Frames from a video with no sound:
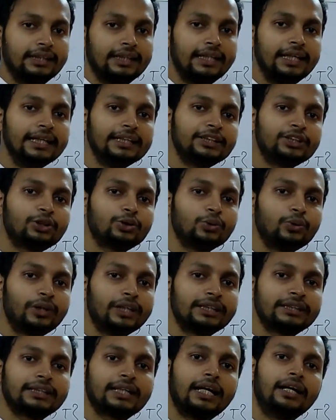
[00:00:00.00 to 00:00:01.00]
Each suit
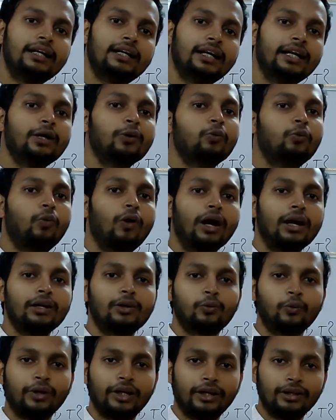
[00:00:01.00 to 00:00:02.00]
is containing 1
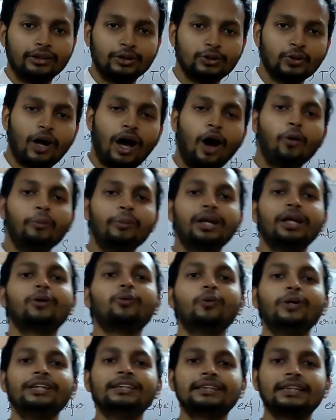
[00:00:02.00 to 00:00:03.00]
queen. So how many
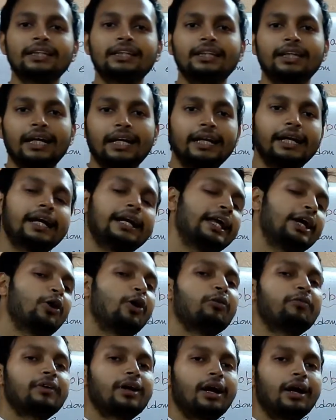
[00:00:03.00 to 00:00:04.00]
queens are there in a deck
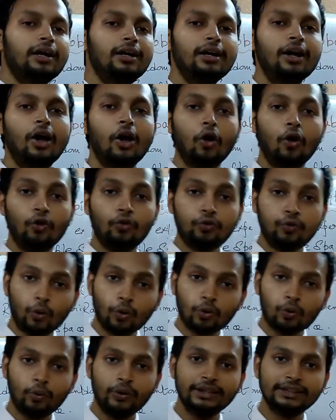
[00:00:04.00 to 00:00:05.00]
of cards?
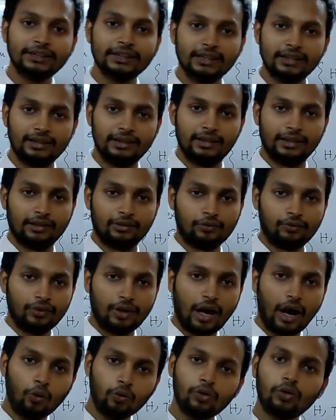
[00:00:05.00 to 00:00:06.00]
4 queens are there.
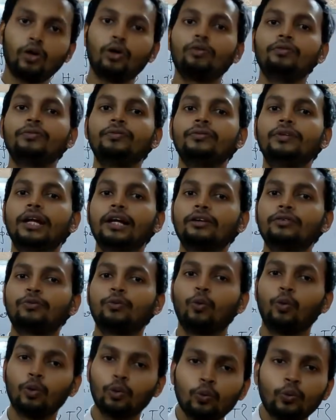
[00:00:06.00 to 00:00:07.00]
Out of that
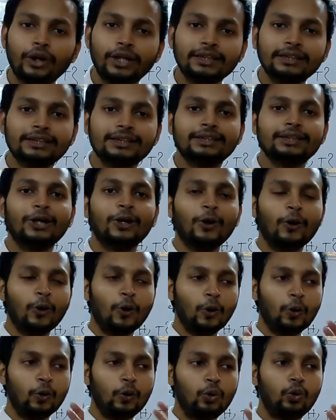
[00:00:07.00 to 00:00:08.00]
4 queens,
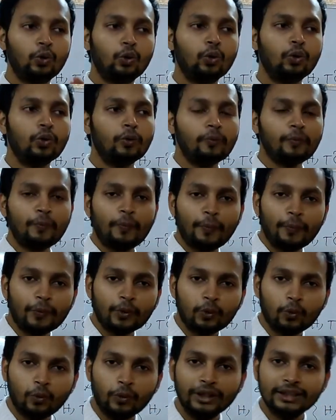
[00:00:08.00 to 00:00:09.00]
2
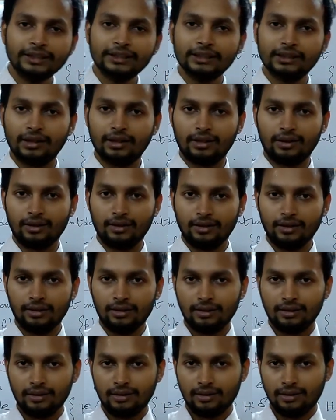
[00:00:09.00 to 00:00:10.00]
queens are
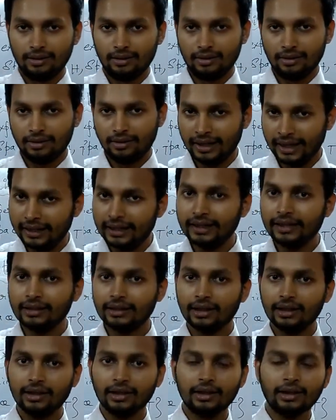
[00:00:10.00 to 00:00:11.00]
red in
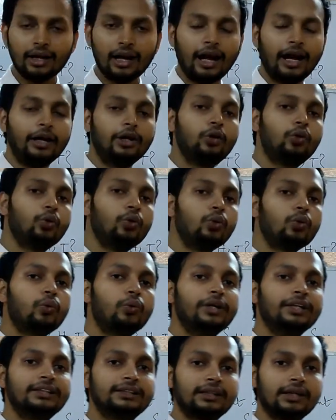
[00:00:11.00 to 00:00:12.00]
color and 2
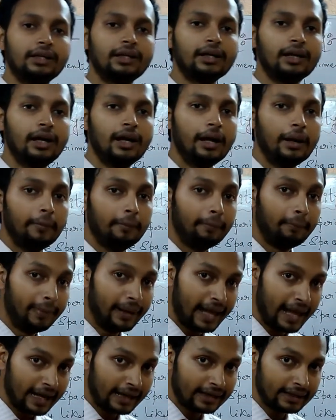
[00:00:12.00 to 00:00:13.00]
queens are
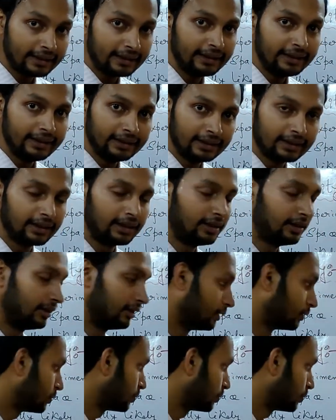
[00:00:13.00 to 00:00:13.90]
black in color.